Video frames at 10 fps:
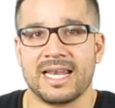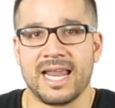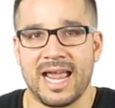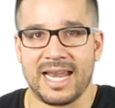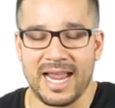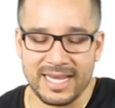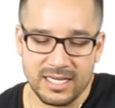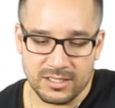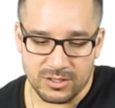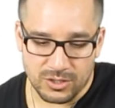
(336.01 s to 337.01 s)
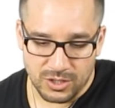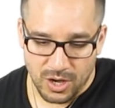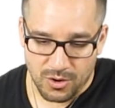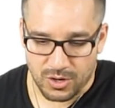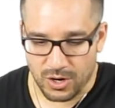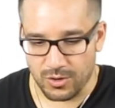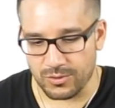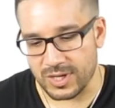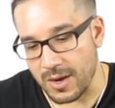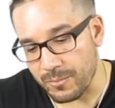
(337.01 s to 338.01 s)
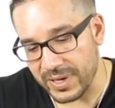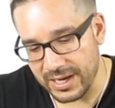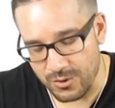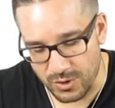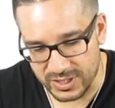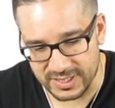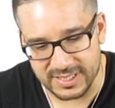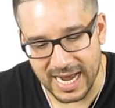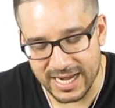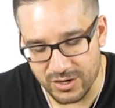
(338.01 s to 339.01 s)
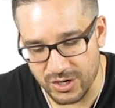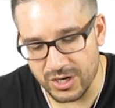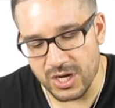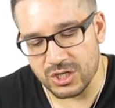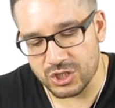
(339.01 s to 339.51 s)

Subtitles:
and any logo company or designer